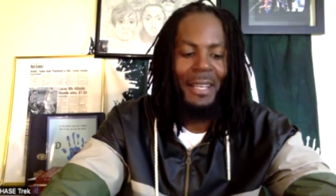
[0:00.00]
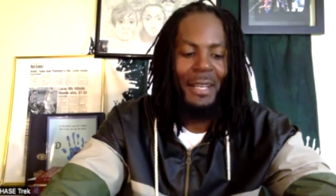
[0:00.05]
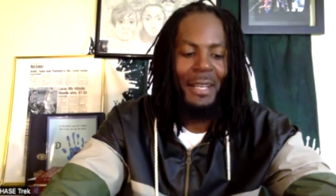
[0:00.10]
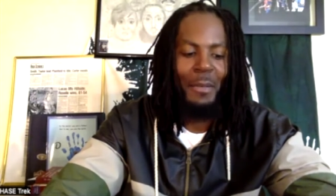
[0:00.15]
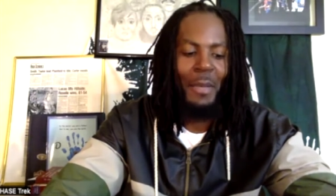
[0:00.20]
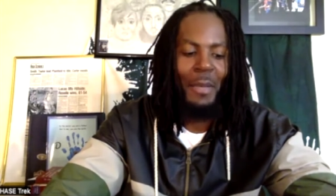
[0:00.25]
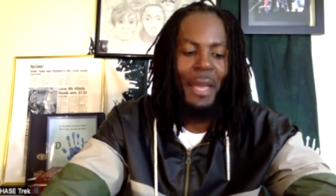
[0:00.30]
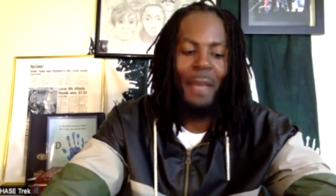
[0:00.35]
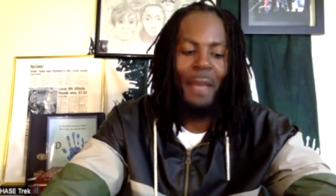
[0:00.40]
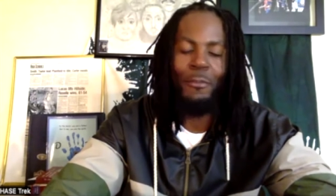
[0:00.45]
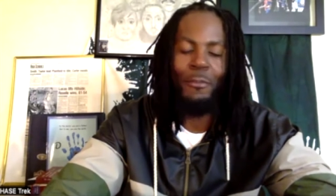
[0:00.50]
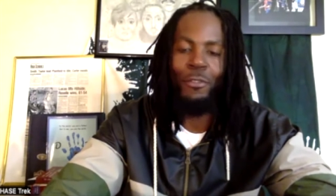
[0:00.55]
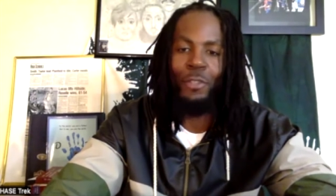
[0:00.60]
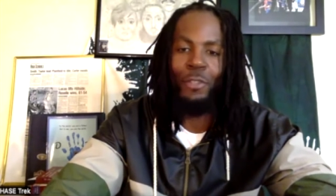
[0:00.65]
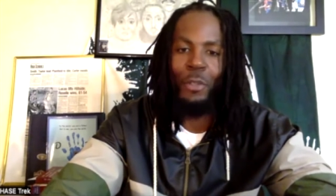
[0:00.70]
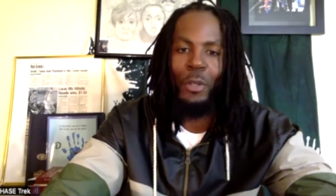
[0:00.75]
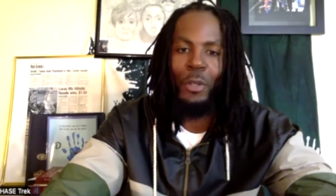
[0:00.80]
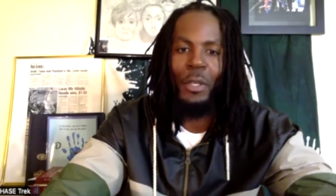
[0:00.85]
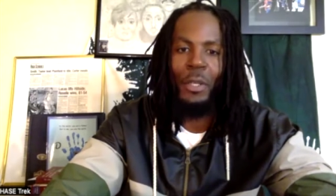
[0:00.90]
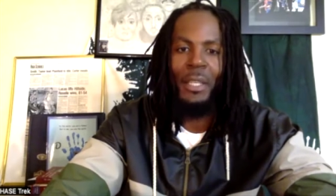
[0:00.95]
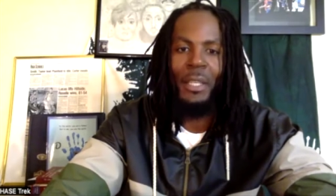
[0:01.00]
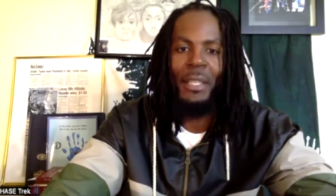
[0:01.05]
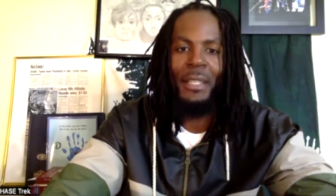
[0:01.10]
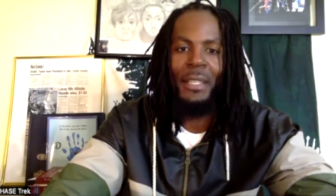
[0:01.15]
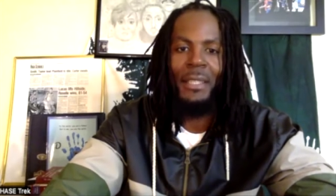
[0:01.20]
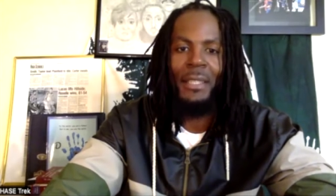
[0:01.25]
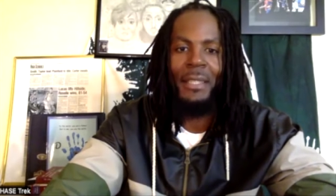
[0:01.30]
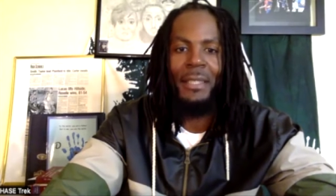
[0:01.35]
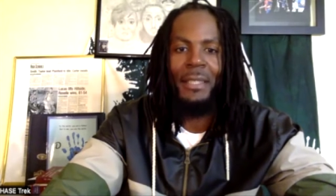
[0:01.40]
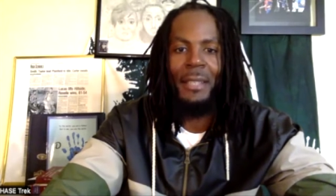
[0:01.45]
Uh, we have Joy
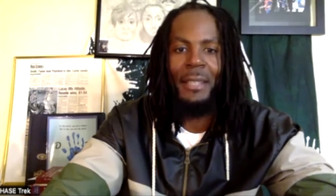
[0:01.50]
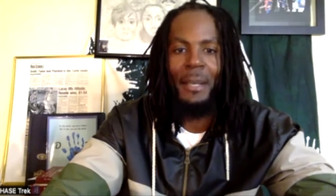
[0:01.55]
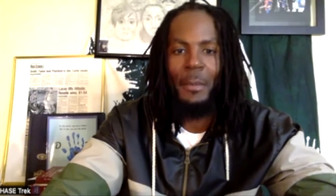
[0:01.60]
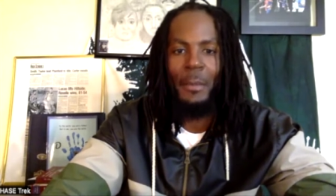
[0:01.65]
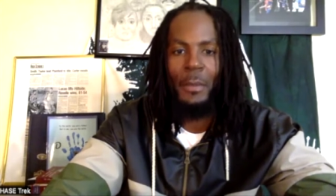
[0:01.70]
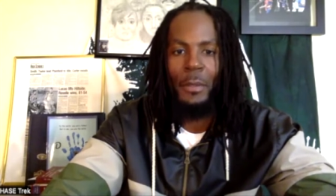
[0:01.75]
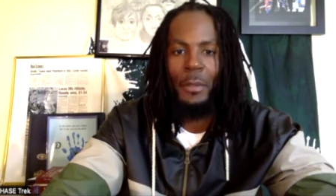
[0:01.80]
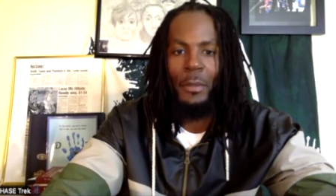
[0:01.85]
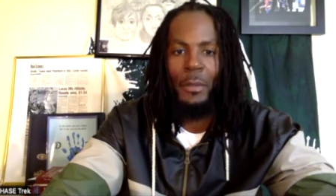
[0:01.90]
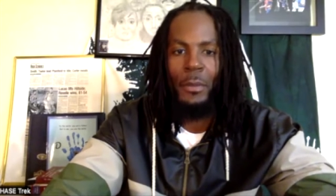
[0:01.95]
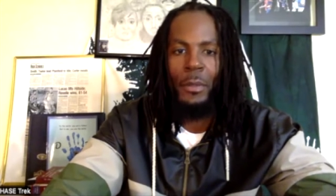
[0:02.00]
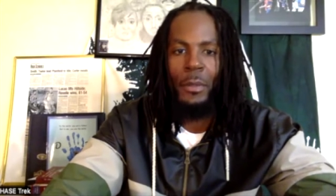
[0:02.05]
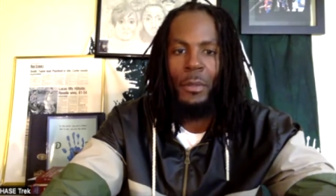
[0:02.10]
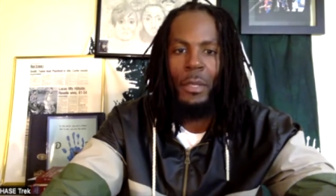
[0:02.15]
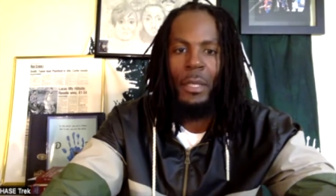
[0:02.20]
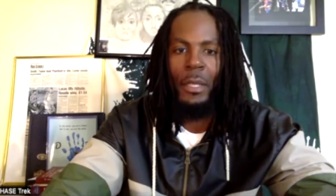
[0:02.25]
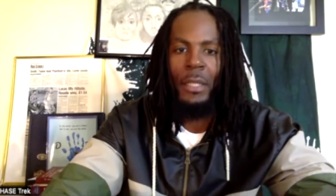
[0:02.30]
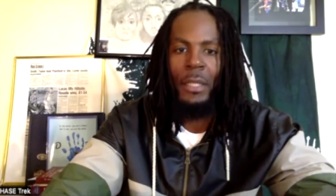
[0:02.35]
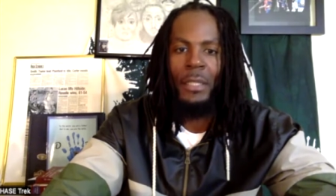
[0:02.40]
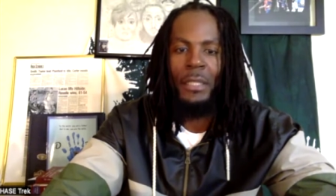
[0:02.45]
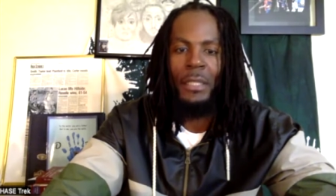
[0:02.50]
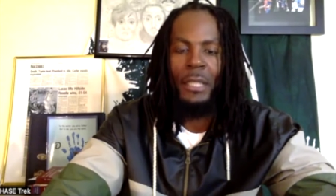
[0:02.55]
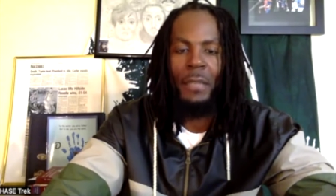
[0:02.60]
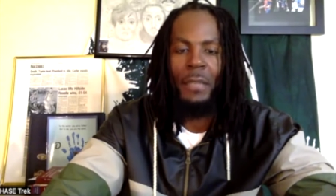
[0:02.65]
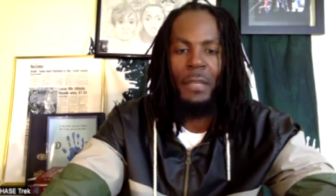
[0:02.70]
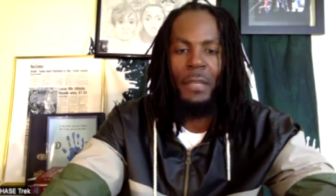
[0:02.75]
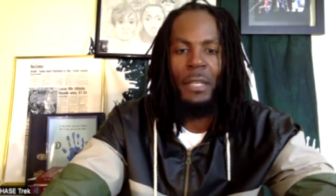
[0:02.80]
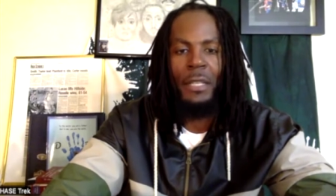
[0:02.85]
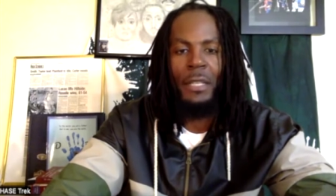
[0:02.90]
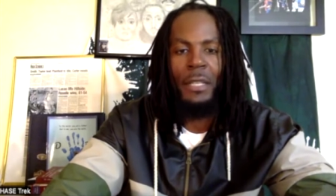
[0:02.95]
W.
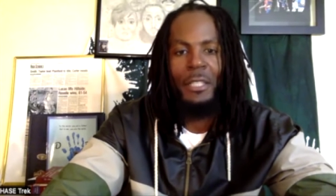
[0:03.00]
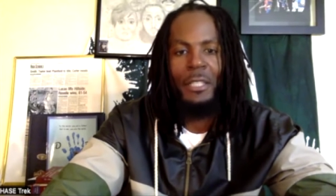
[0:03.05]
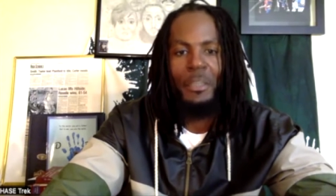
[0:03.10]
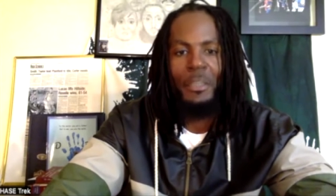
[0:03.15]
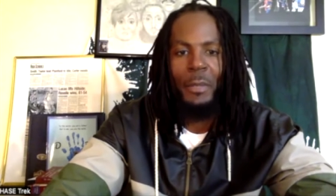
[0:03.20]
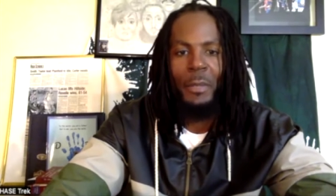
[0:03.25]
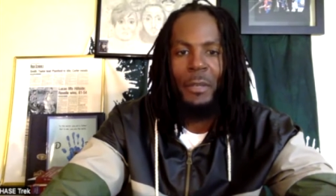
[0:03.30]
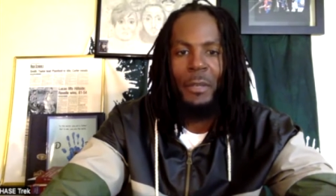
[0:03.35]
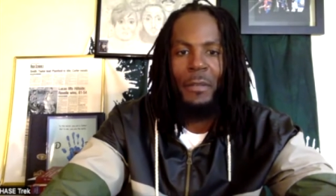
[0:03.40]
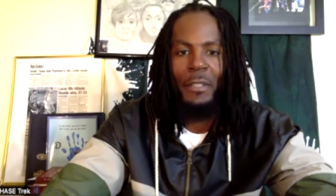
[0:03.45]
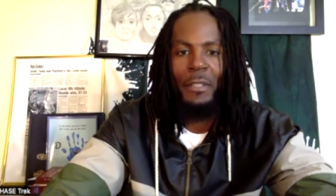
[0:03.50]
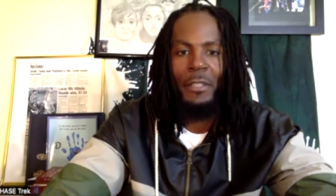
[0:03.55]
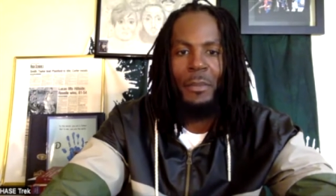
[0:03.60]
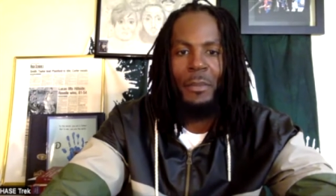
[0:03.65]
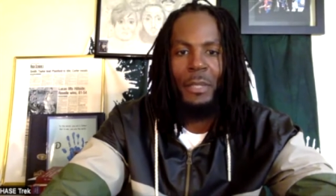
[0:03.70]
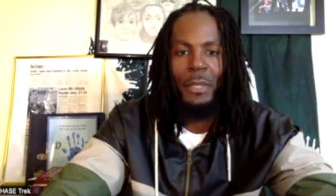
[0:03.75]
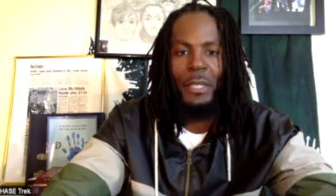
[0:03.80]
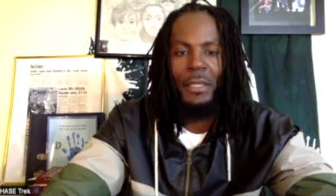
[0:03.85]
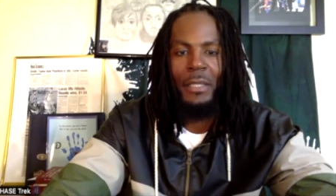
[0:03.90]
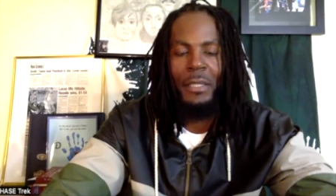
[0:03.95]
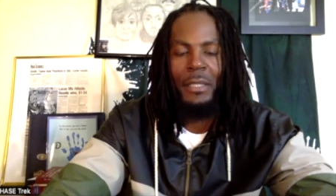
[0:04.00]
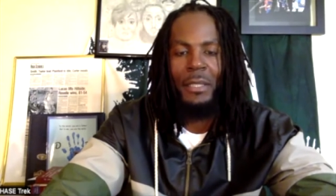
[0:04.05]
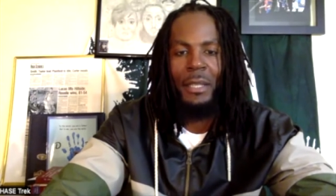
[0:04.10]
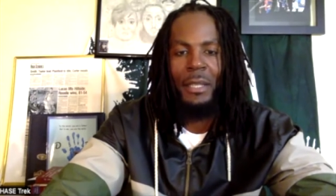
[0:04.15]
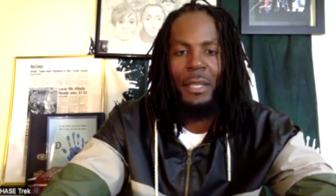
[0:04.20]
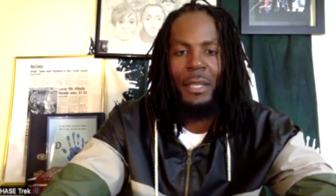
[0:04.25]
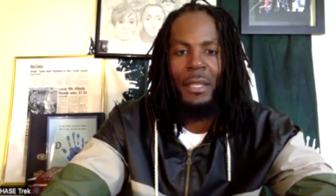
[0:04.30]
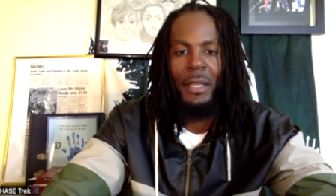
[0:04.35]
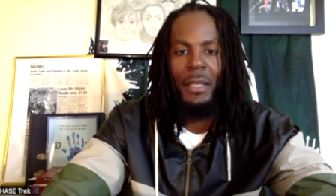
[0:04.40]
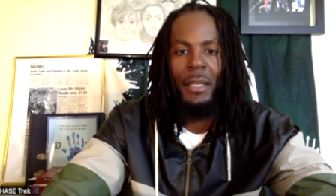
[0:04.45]
sharing her experience with us
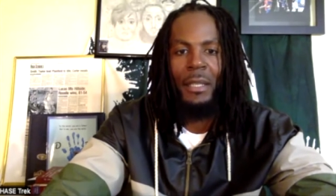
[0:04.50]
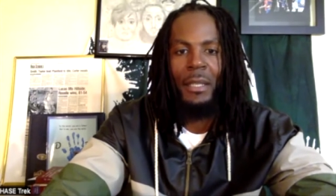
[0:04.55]
today.